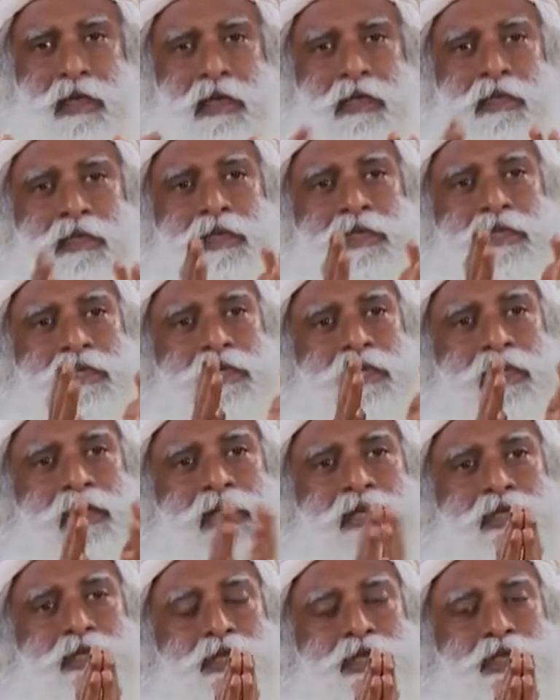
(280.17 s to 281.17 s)
This
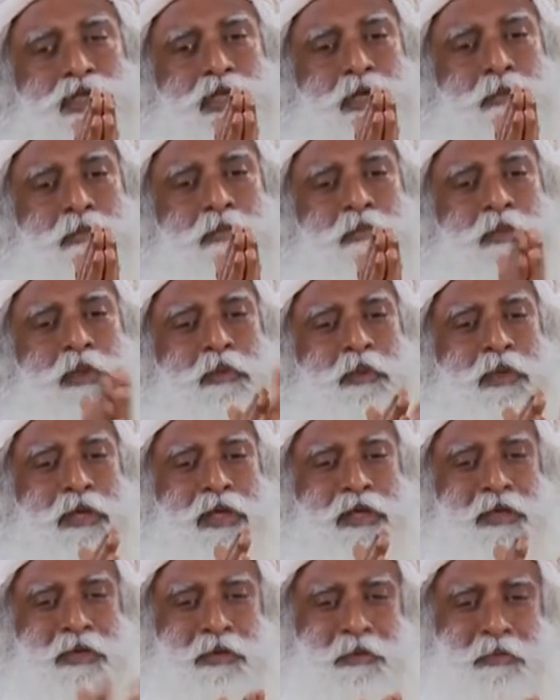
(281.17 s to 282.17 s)
relationship between
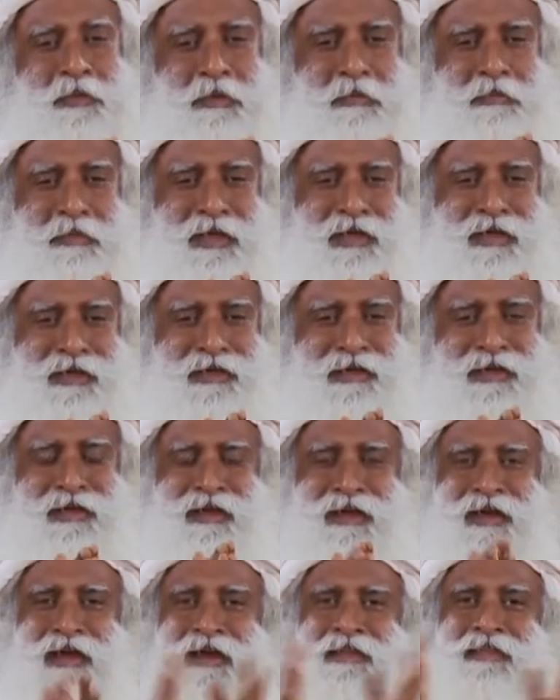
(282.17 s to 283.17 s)
a human being
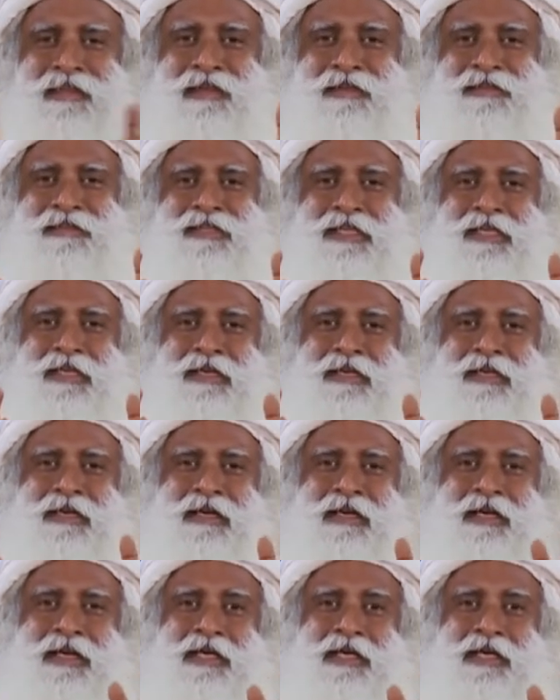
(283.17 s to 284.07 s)
and the tree